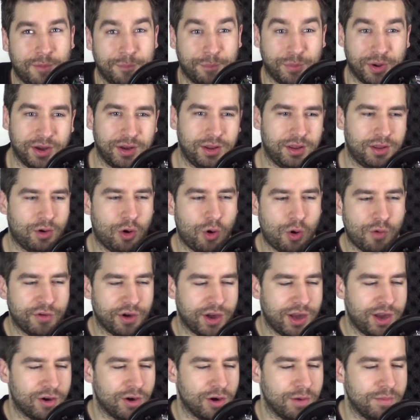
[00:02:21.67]
But over
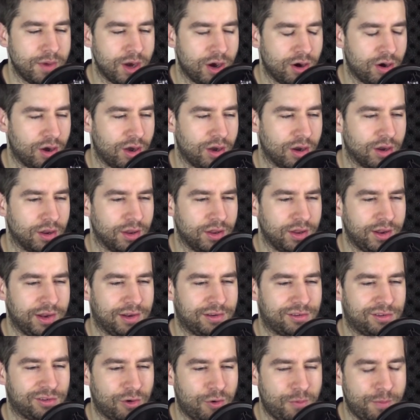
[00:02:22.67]
here in America,
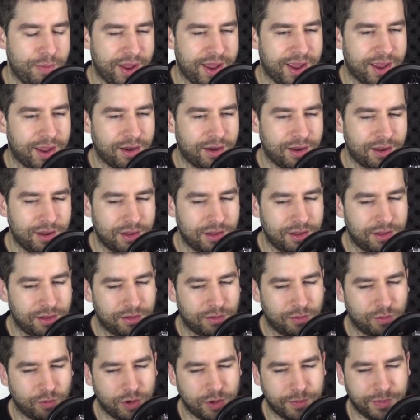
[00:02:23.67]
it's so bad,
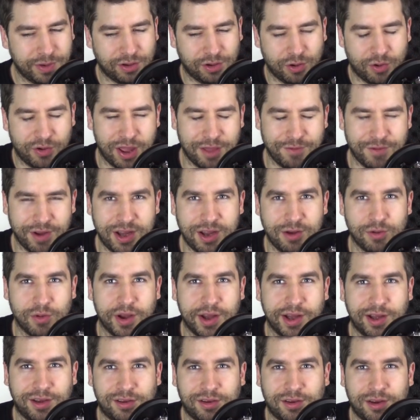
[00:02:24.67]
women don't have any
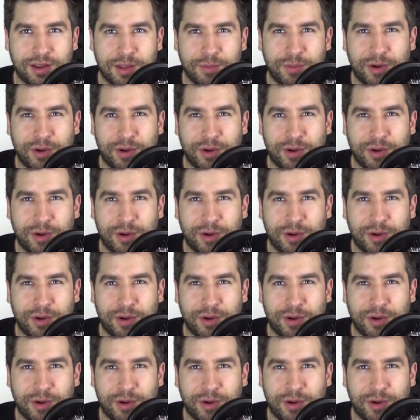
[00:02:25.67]
rights.